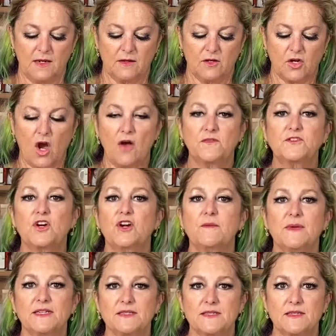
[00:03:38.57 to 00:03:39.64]
golf
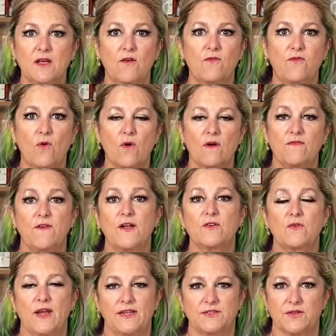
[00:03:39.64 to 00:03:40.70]
tournaments for
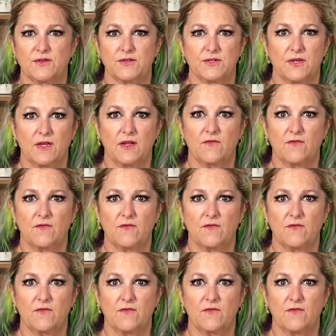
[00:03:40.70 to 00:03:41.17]
fundraisers.